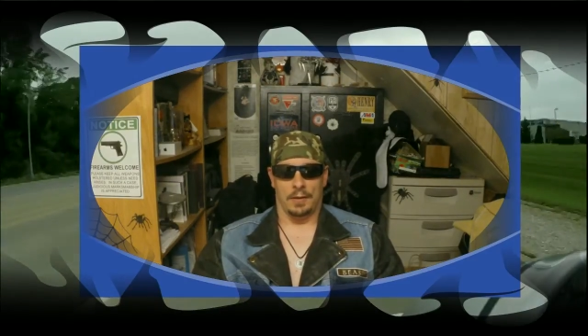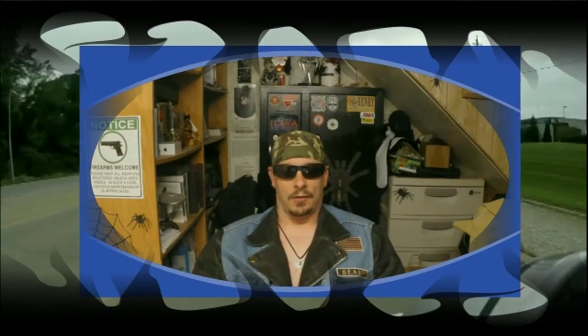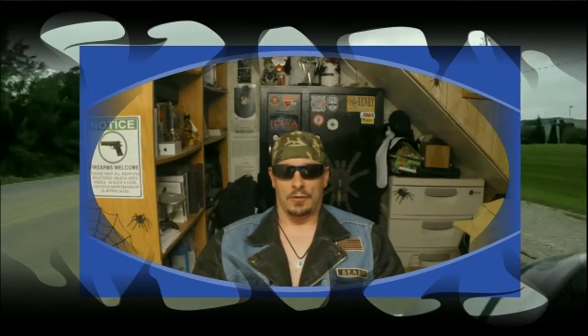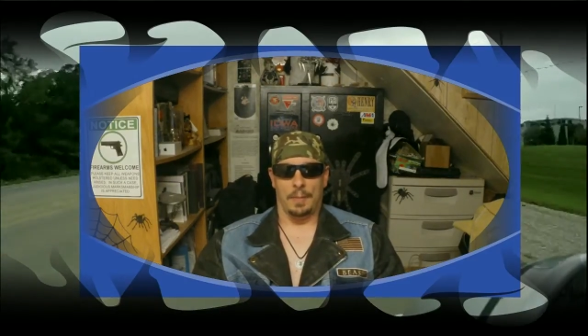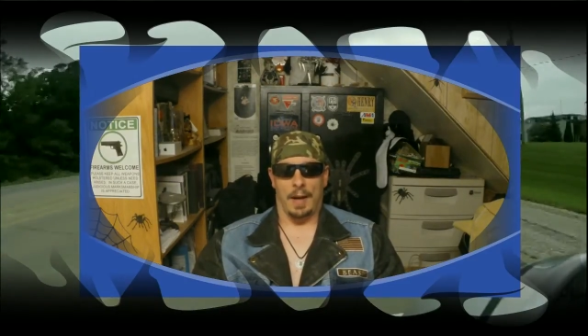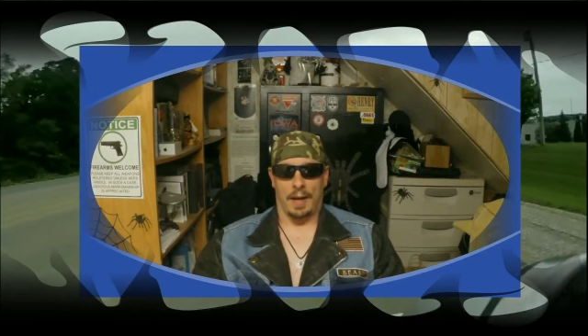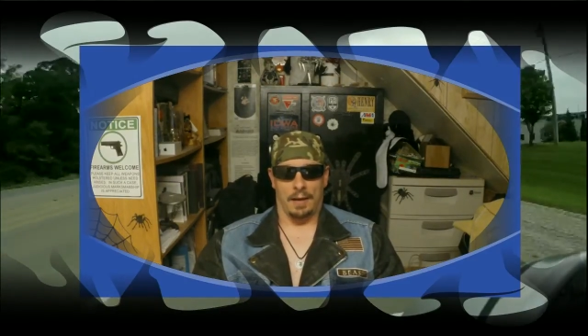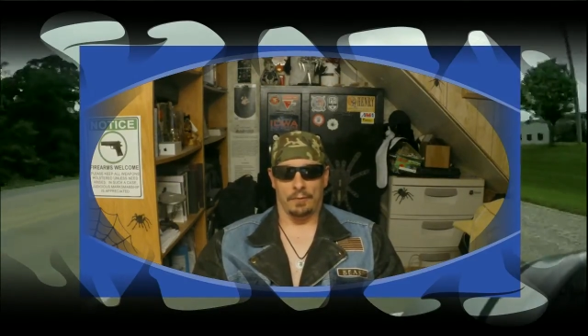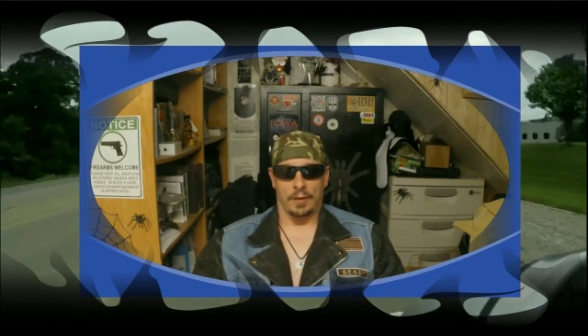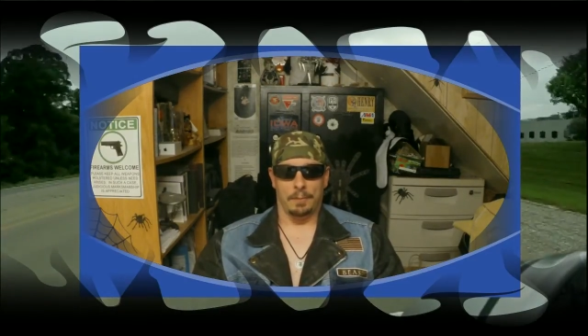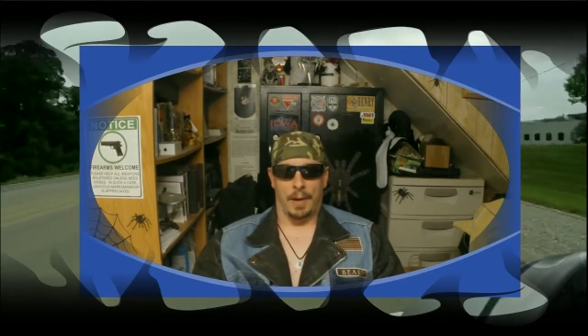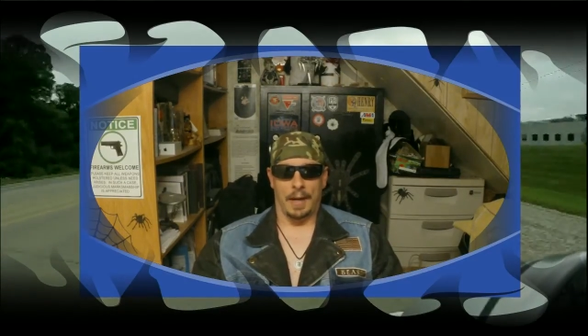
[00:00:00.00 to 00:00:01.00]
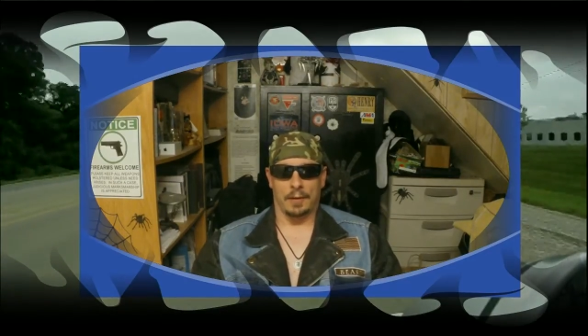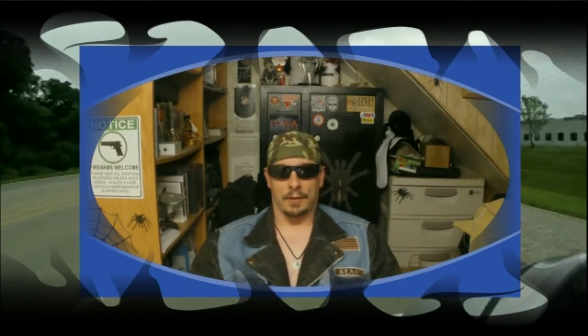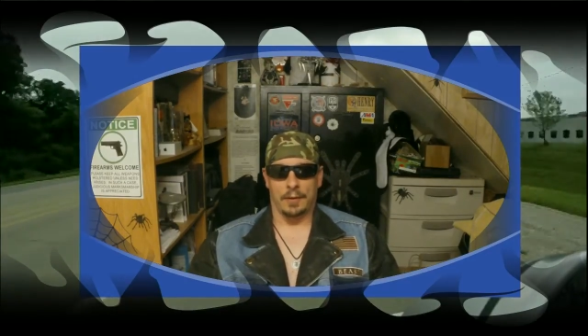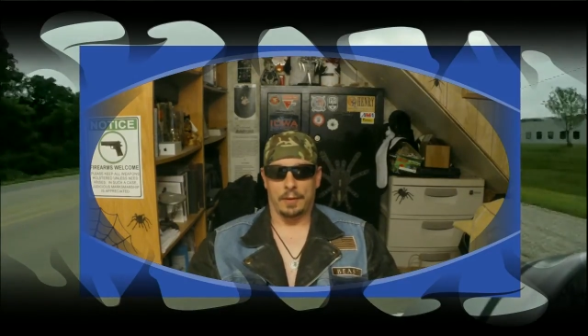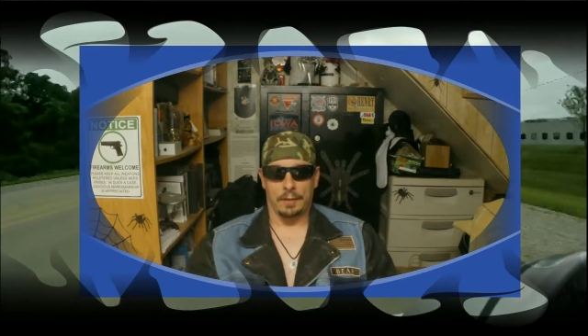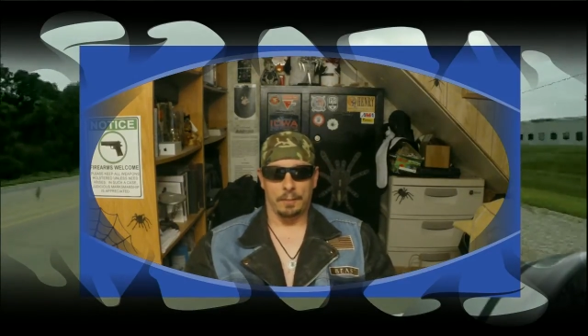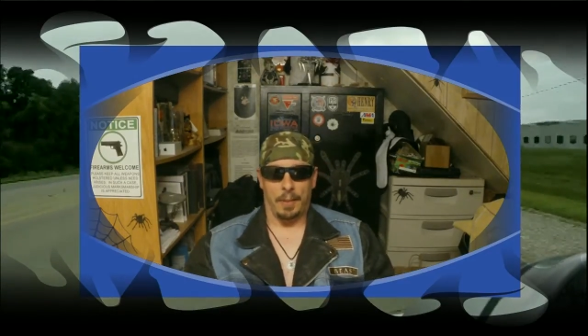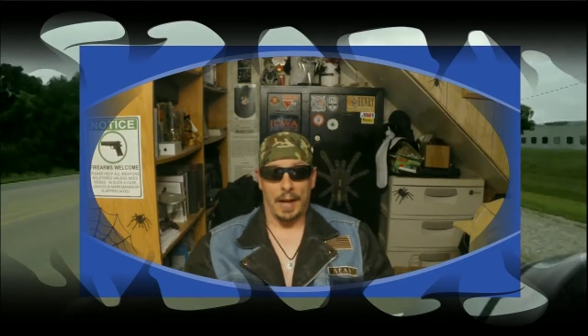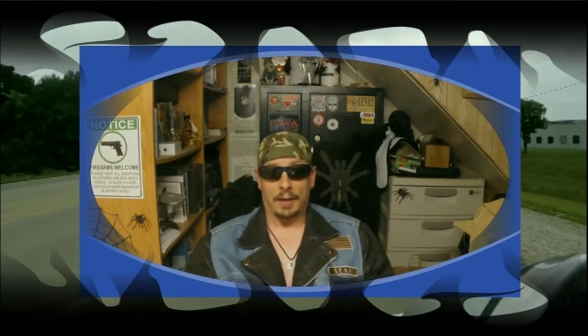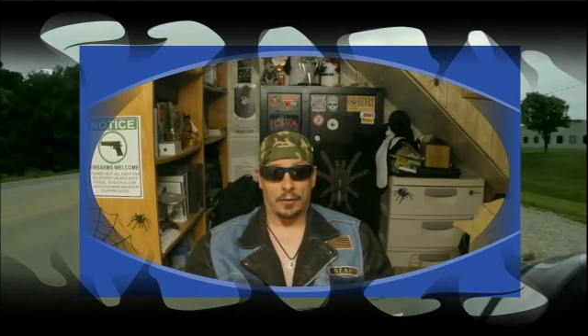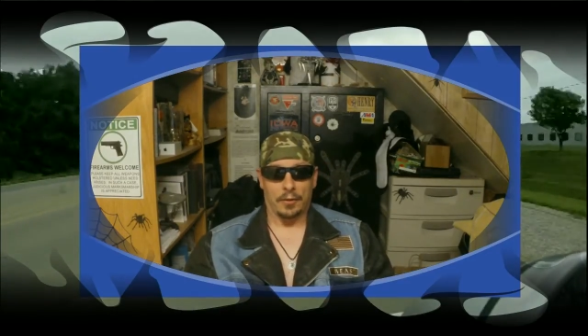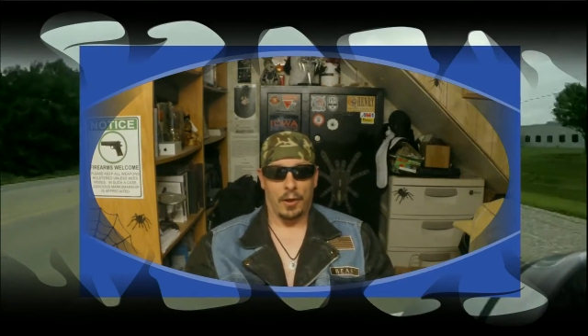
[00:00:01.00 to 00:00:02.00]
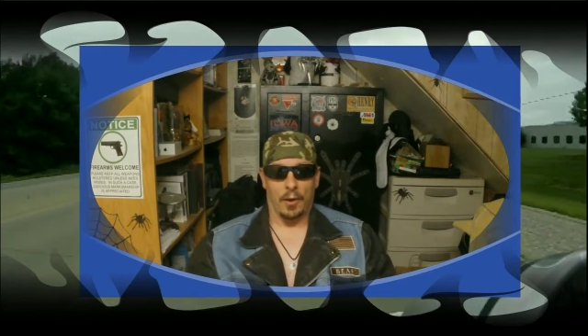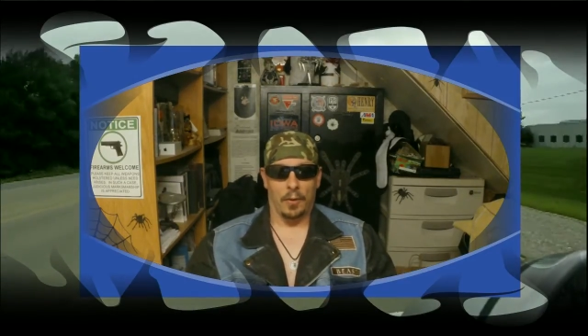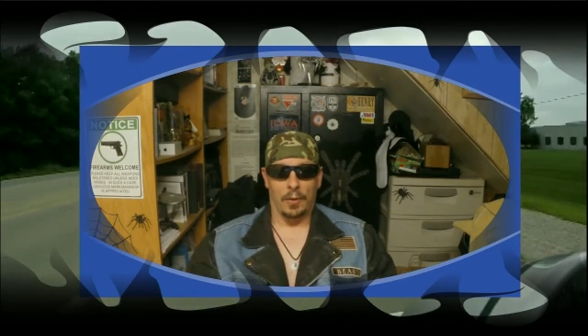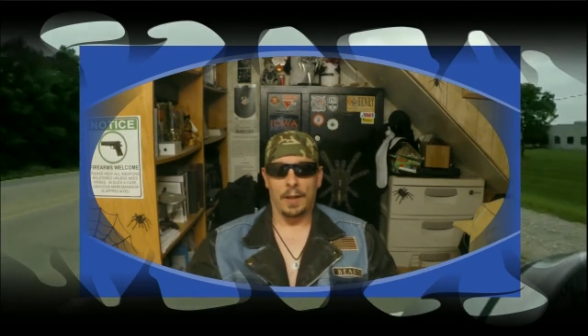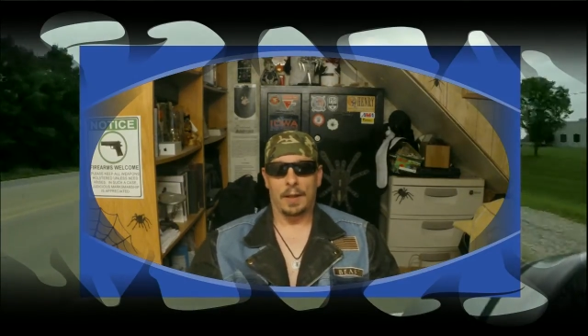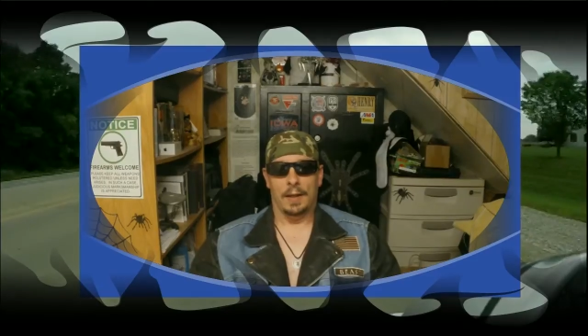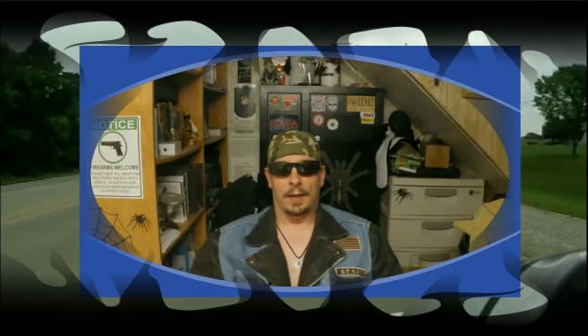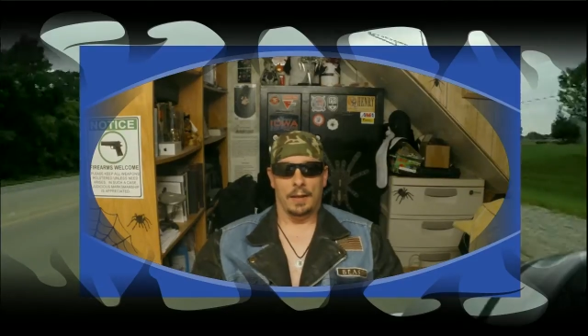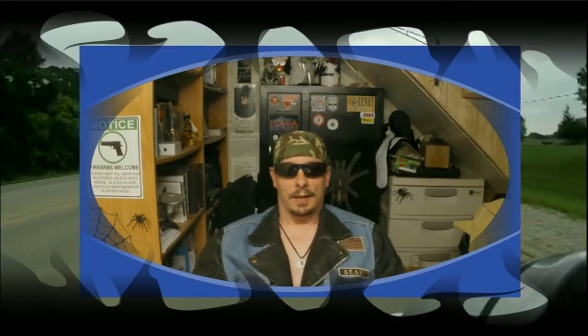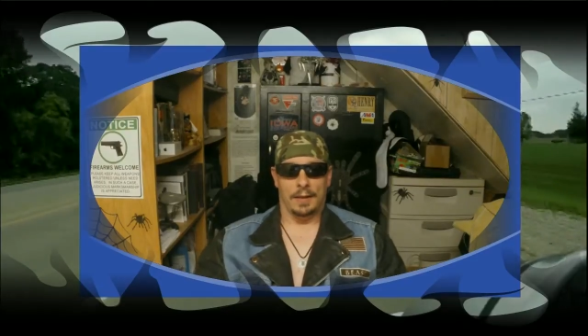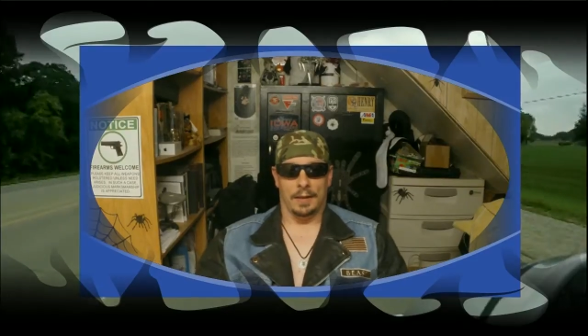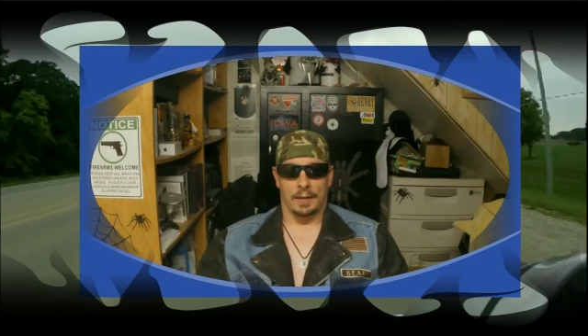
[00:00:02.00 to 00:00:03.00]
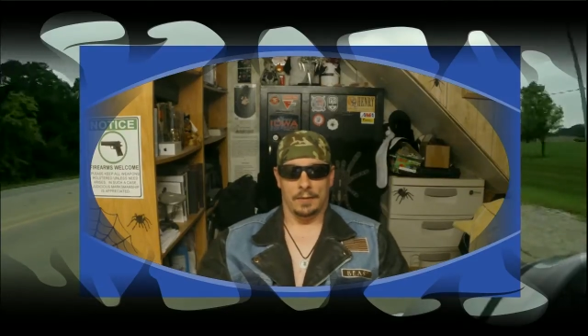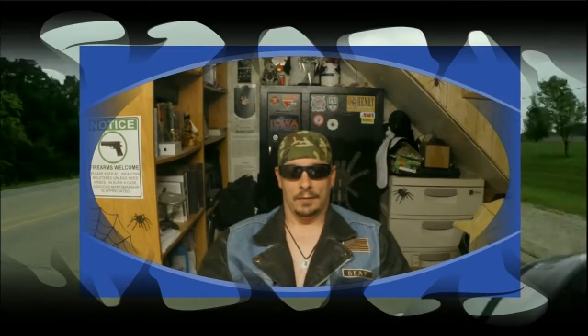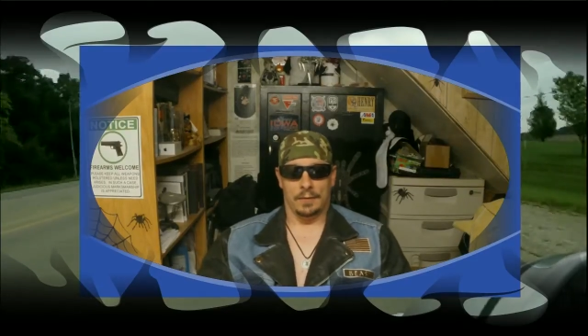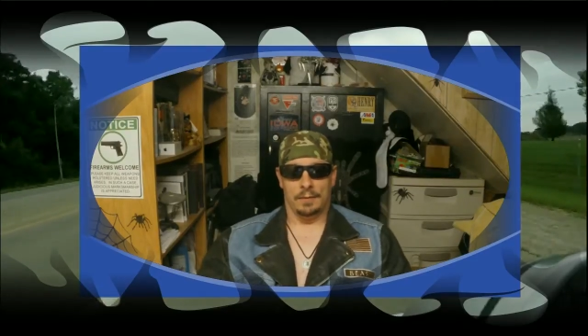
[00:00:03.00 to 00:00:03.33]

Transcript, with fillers: in just about every biker biker code is